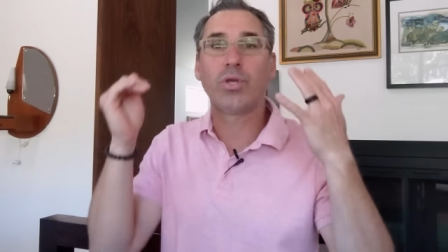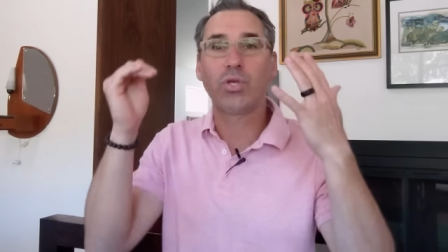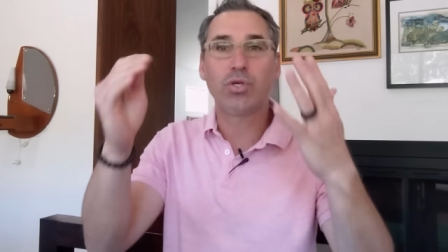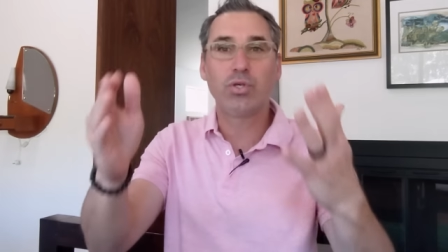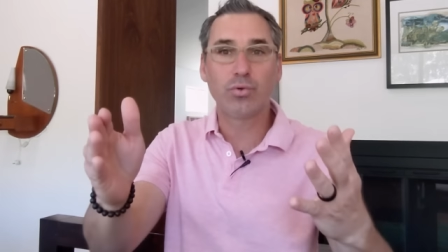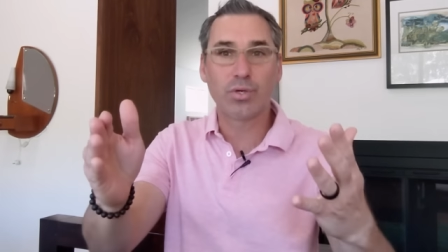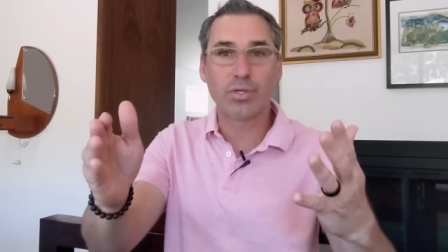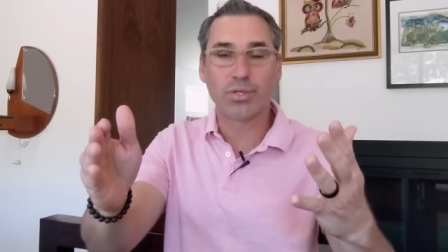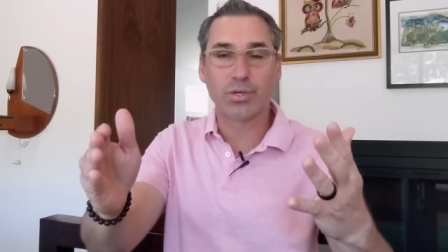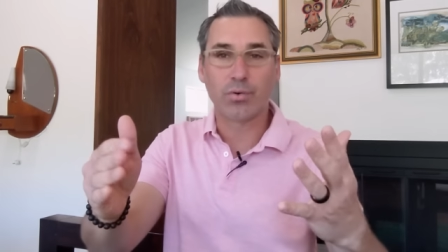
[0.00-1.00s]
what you
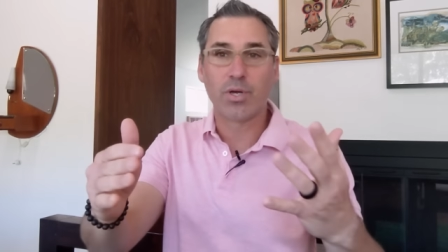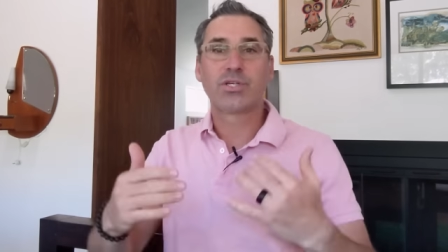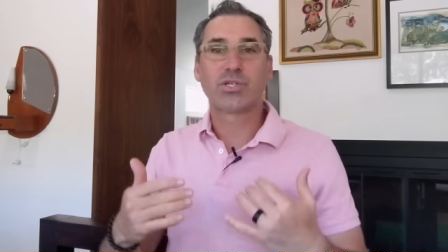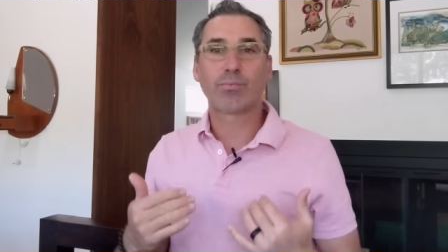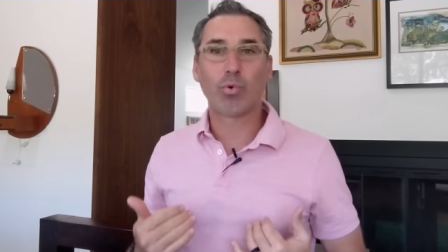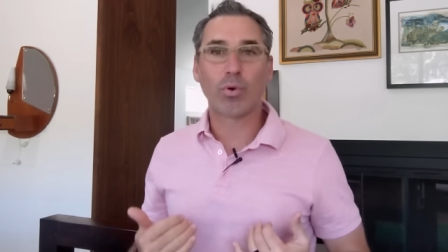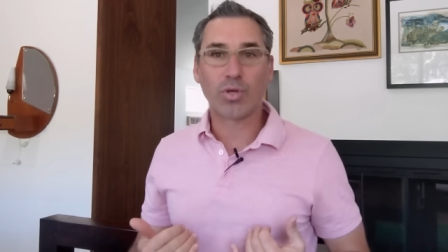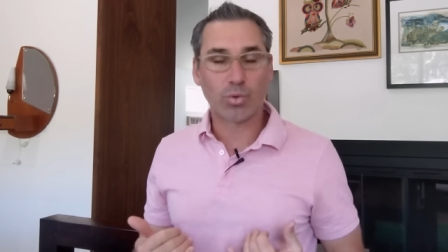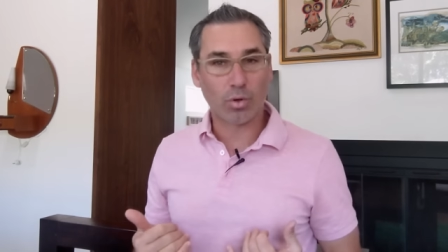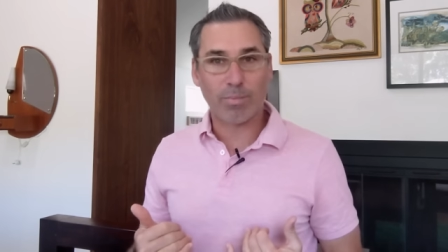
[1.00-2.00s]
can do to support
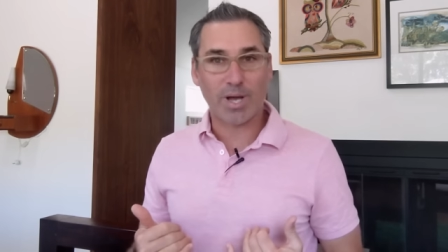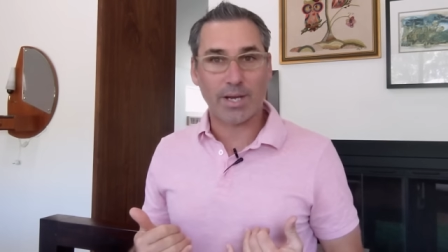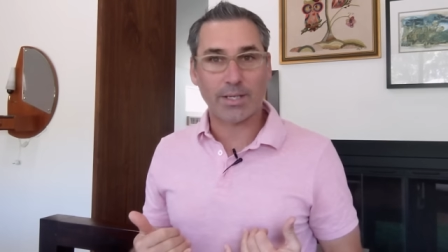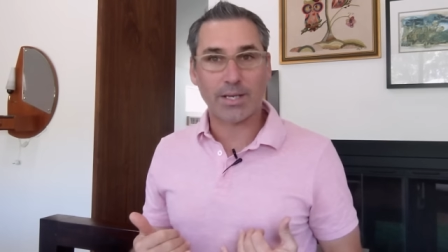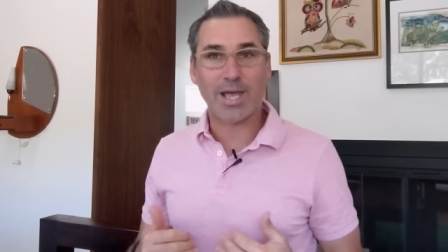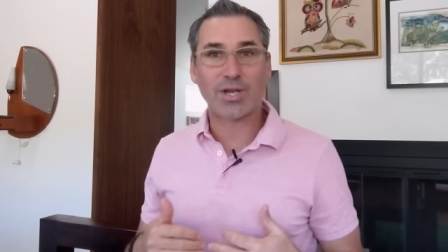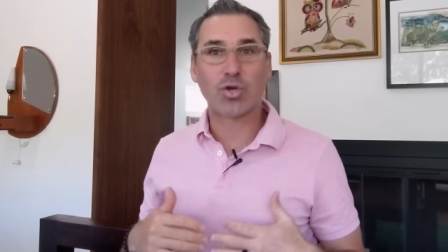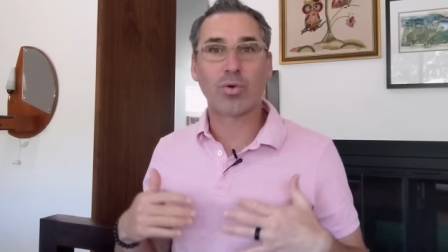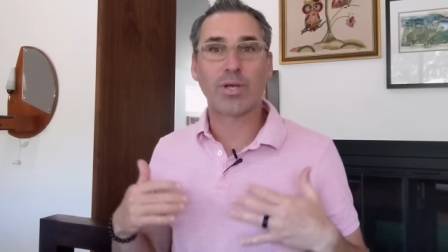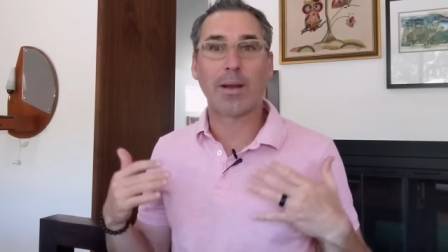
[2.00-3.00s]
your body and
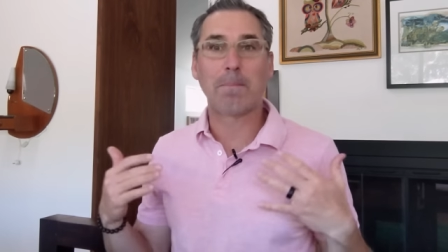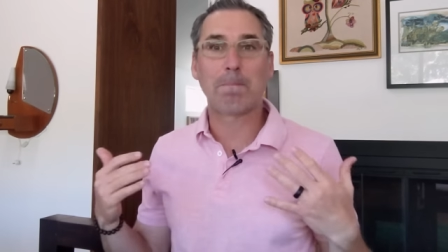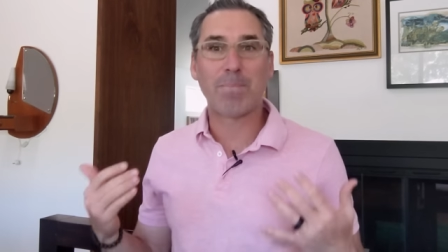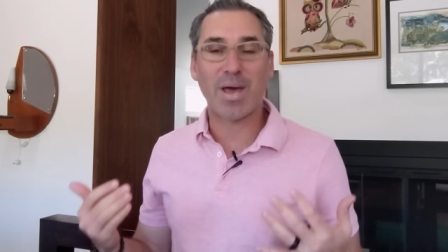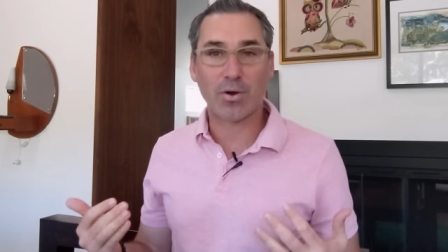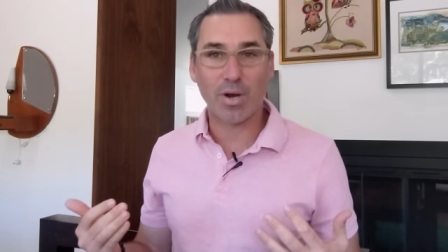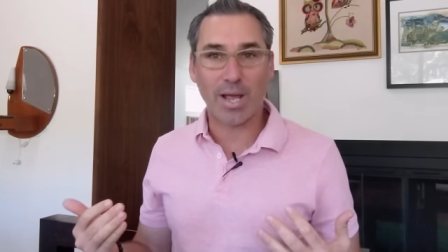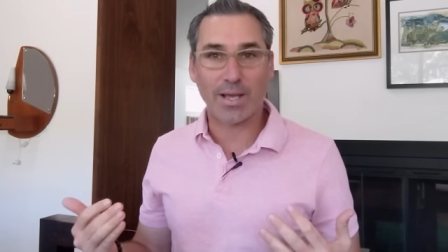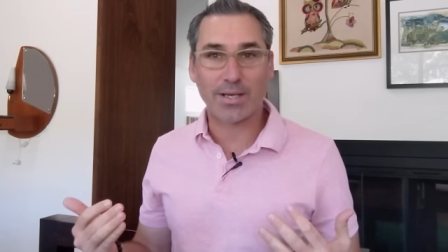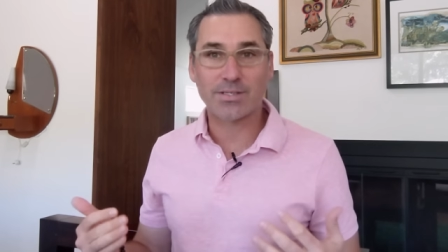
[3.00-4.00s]
create better
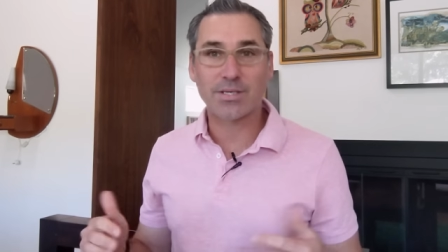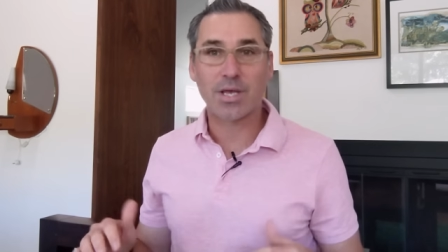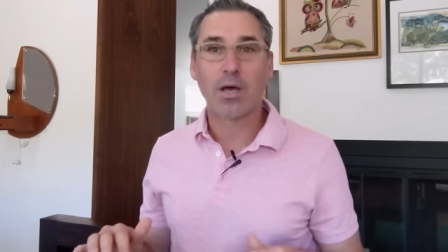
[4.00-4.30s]
eggs,